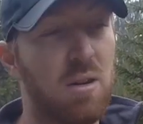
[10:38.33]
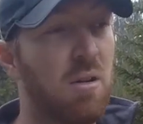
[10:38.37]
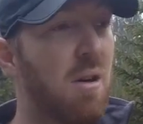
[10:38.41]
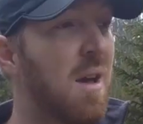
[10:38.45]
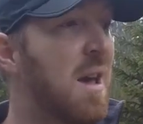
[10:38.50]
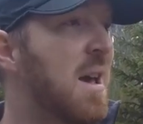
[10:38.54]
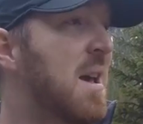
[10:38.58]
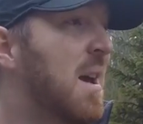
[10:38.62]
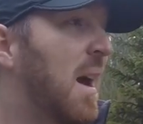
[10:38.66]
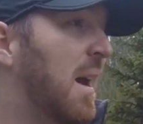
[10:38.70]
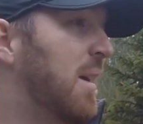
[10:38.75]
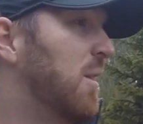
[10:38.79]
You know,
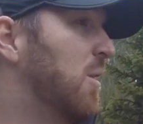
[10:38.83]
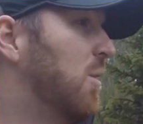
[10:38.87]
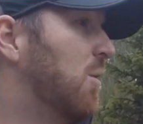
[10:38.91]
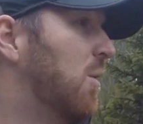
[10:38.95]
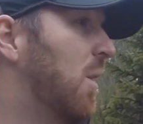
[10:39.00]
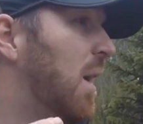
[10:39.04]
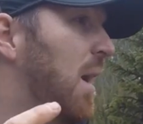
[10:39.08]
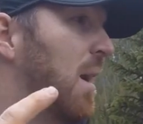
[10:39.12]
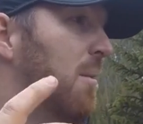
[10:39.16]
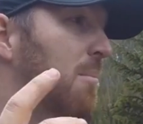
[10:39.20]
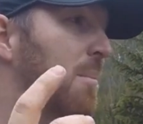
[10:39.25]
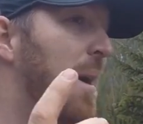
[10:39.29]
I
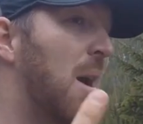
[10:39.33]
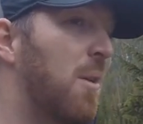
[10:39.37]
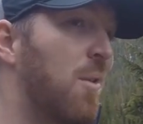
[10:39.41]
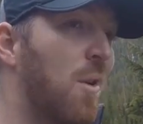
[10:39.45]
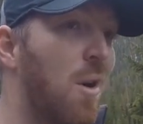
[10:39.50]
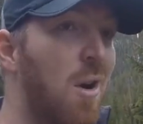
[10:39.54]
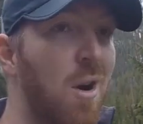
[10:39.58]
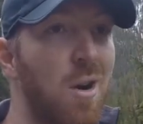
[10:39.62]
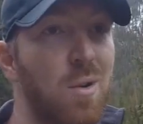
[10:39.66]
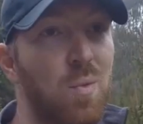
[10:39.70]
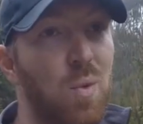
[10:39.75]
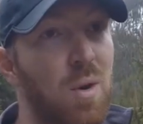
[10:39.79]
know uh,
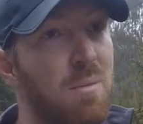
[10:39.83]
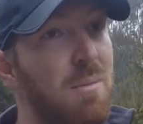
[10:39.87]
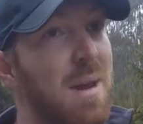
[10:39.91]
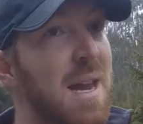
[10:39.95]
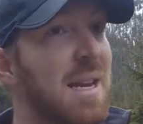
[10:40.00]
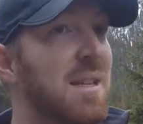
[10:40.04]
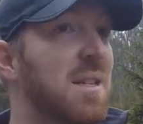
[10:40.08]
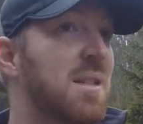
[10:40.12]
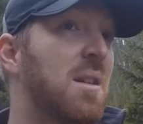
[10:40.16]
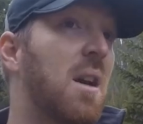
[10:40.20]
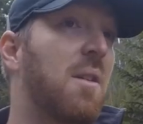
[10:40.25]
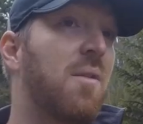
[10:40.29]
Mountain Hardwear
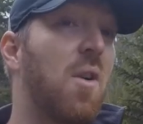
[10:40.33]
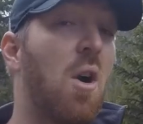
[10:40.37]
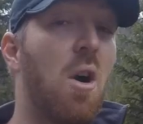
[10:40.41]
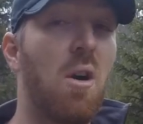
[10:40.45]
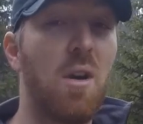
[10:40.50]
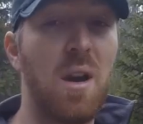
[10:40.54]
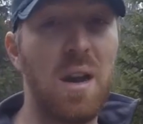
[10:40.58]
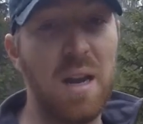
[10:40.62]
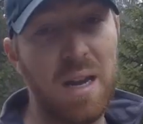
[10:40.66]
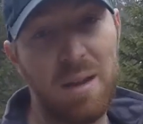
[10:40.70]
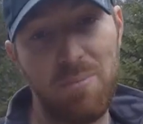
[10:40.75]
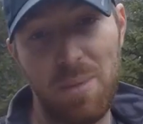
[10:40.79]
makes stuff,
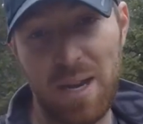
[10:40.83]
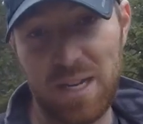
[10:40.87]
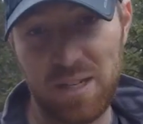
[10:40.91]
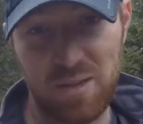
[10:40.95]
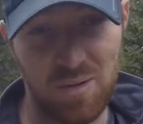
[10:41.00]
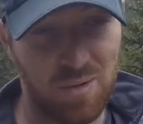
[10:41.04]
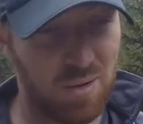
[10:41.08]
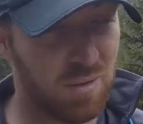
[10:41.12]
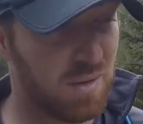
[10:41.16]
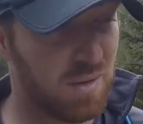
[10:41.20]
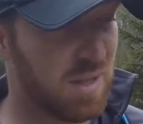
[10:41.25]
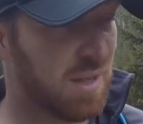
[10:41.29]
REI
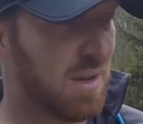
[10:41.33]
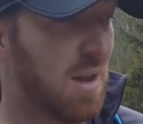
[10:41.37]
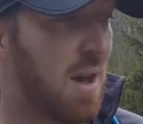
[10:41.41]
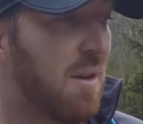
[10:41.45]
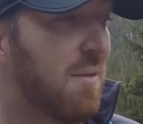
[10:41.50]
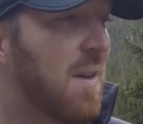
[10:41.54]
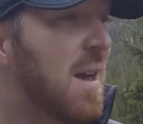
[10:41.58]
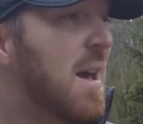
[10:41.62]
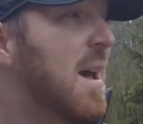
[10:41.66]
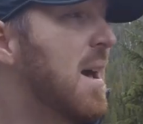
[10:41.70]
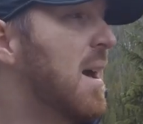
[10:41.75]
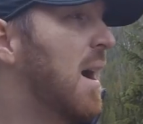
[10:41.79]
makes their own
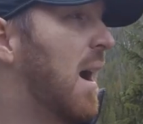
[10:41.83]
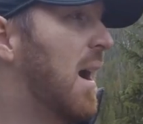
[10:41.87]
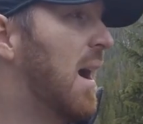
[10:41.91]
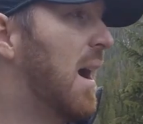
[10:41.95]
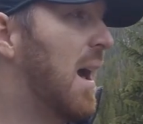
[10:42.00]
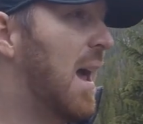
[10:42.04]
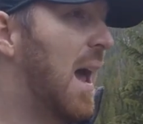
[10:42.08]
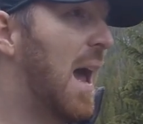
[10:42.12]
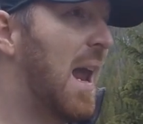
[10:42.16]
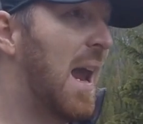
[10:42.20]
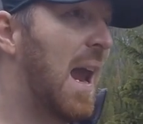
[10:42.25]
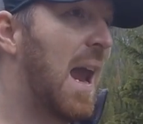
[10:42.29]
stuff,
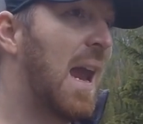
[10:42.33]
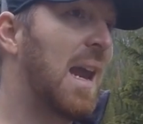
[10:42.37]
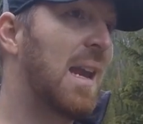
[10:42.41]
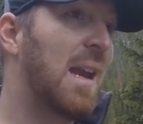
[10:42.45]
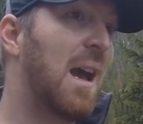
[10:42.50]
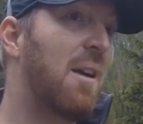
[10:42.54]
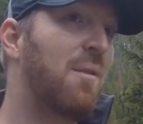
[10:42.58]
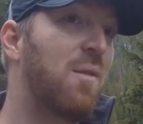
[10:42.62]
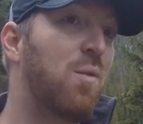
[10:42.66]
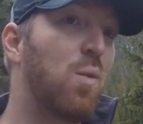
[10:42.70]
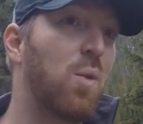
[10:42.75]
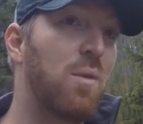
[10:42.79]
uh, I,
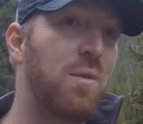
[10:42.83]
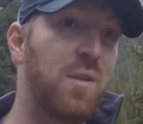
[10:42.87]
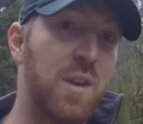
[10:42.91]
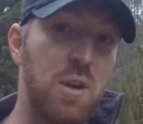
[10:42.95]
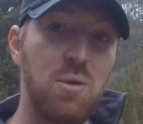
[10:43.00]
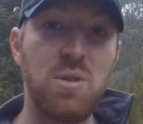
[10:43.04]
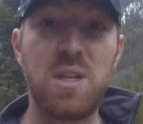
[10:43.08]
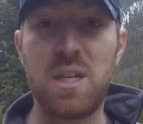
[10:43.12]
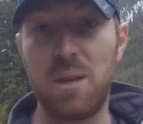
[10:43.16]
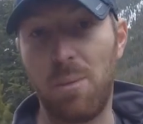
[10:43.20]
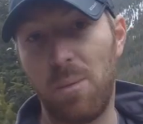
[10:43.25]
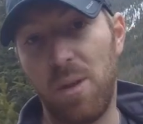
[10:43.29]
and I've
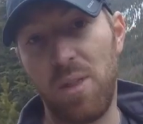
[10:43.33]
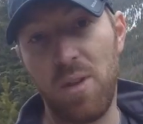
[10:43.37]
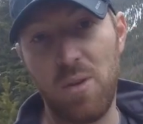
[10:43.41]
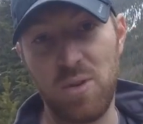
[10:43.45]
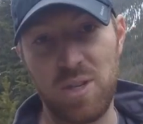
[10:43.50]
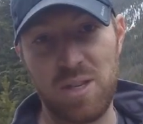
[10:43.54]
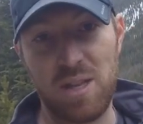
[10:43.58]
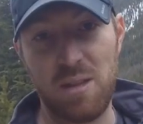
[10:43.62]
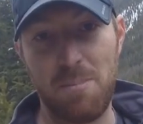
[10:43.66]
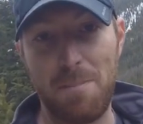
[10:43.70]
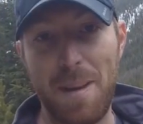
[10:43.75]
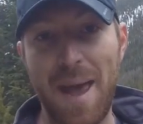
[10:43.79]
reviewed some of
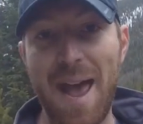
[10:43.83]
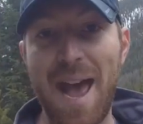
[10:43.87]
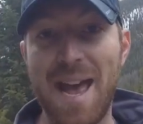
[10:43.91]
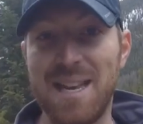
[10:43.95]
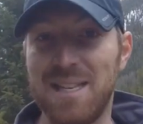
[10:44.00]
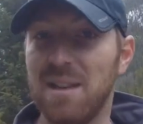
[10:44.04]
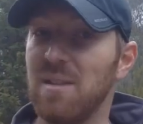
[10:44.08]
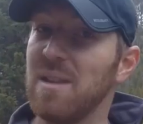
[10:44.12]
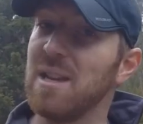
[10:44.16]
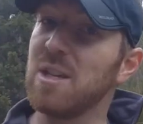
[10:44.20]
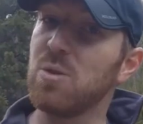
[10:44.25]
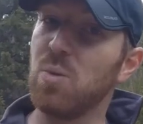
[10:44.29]
those in the
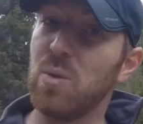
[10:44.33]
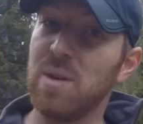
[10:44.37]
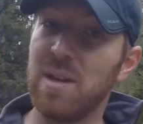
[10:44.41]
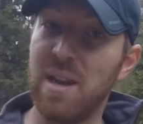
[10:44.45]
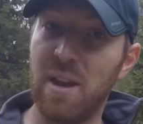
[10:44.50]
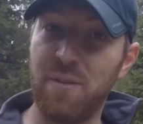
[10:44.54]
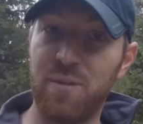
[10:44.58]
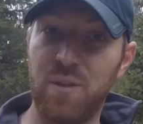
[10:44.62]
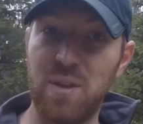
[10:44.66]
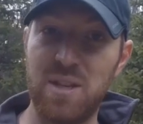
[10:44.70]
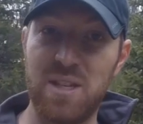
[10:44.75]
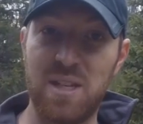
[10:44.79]
past, and this one
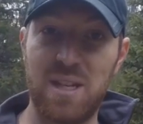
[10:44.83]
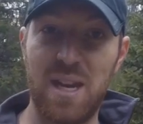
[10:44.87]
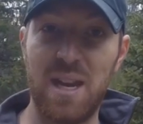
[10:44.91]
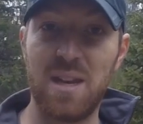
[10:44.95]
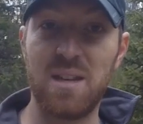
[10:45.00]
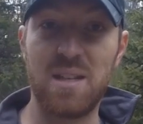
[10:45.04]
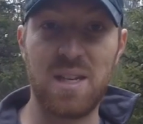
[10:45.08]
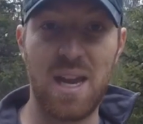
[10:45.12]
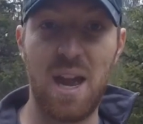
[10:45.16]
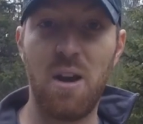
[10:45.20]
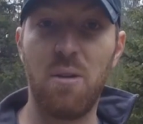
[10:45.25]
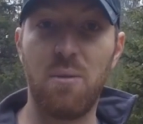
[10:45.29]
definitely
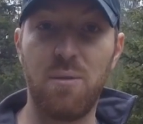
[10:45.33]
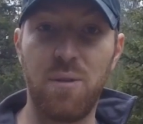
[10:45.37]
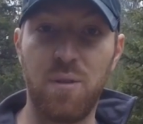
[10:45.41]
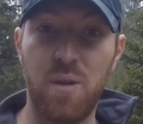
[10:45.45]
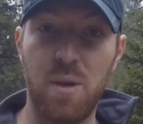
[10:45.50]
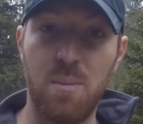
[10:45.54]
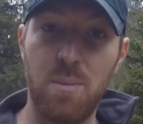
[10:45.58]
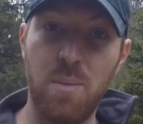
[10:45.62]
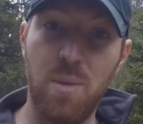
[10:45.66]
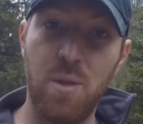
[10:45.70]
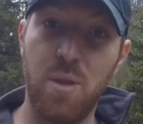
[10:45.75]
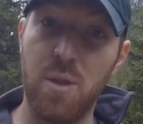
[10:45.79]
stands out
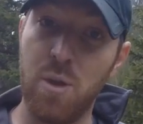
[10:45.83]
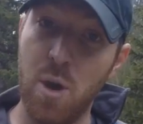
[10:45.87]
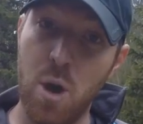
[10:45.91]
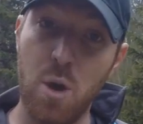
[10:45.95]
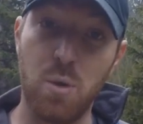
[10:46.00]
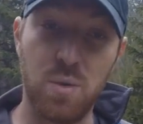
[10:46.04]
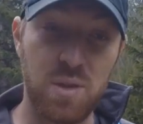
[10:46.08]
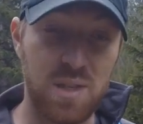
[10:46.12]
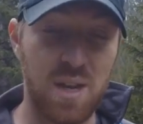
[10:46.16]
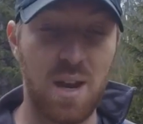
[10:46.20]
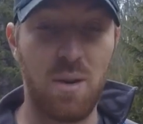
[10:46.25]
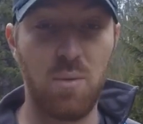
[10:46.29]
from
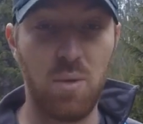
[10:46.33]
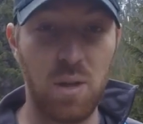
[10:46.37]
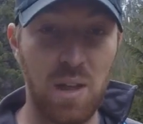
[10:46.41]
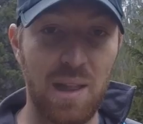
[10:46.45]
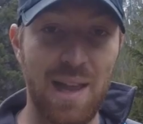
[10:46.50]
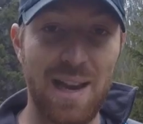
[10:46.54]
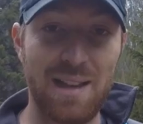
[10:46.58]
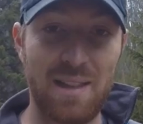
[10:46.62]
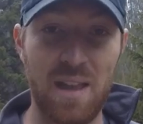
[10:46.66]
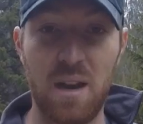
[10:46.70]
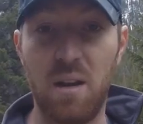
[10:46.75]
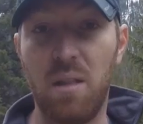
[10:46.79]
those, and I really
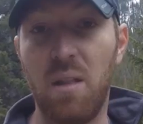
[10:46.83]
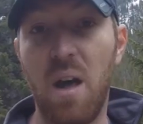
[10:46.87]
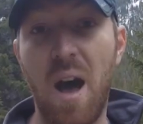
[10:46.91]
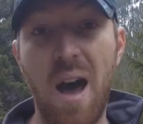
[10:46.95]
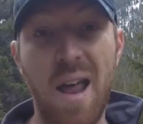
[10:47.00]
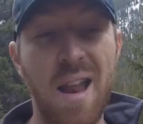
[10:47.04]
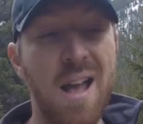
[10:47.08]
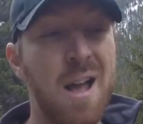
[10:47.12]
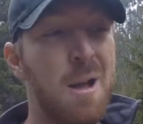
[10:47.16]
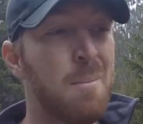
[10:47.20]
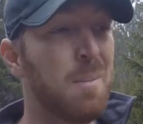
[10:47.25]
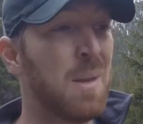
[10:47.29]
like that a
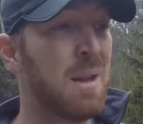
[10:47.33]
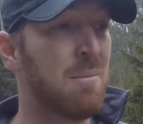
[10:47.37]
lot.